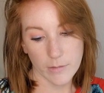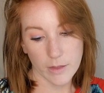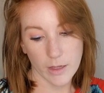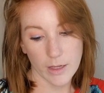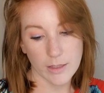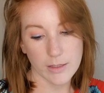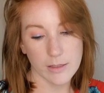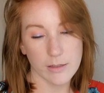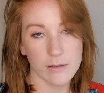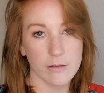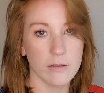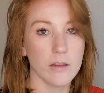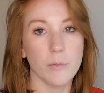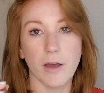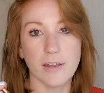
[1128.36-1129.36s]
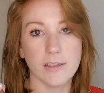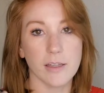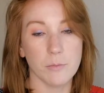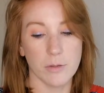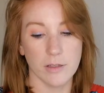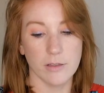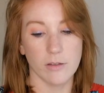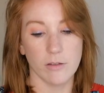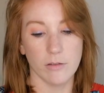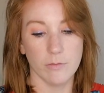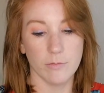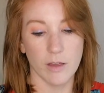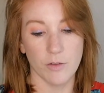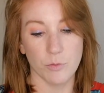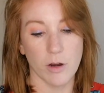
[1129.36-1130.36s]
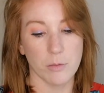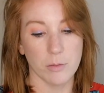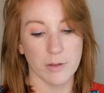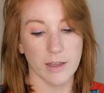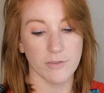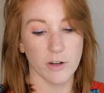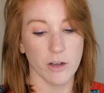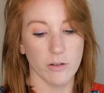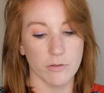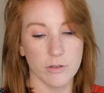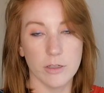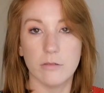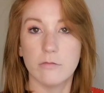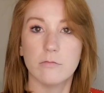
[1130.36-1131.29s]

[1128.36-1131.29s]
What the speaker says: It's the best lip pencil I've probably ever owned.